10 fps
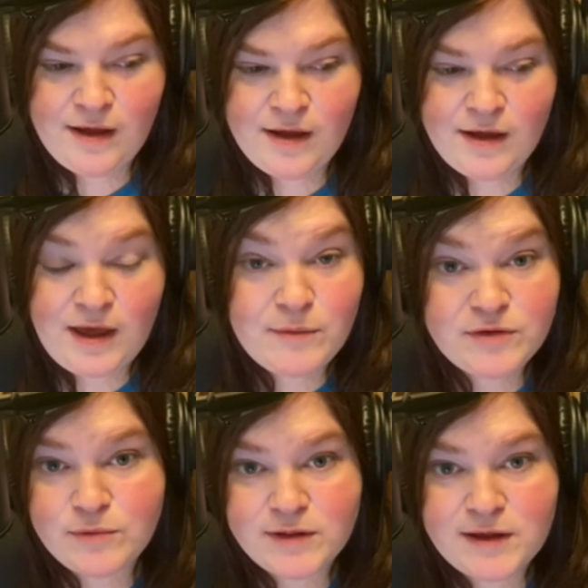it was
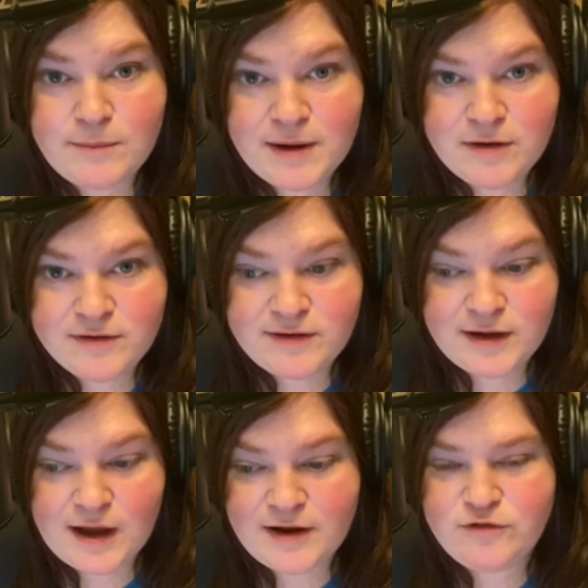really embarrassing. I
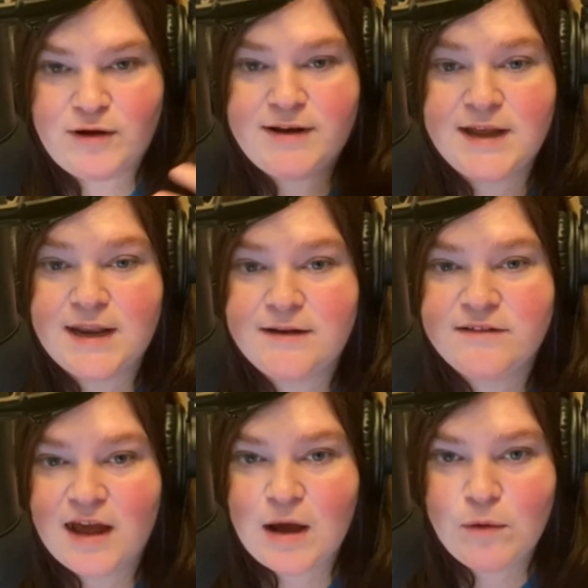tried to get a
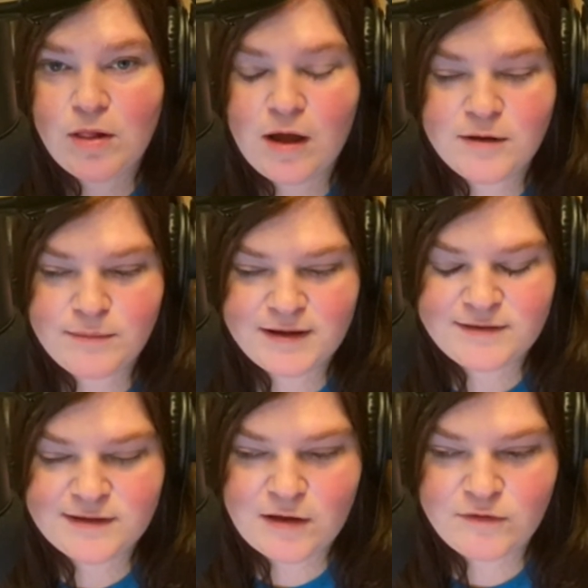towel on
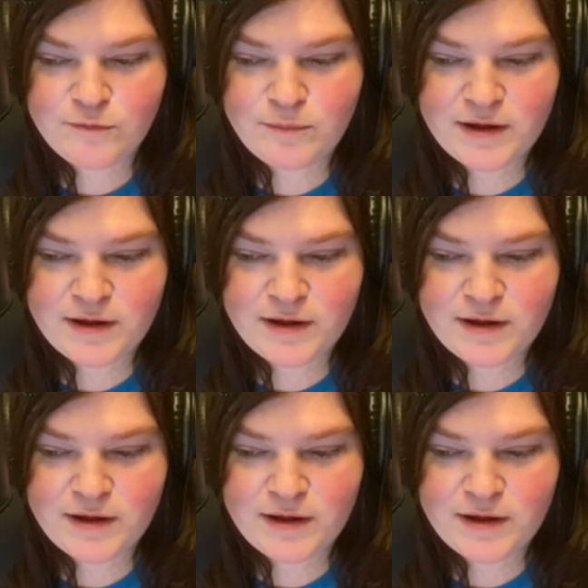myself, but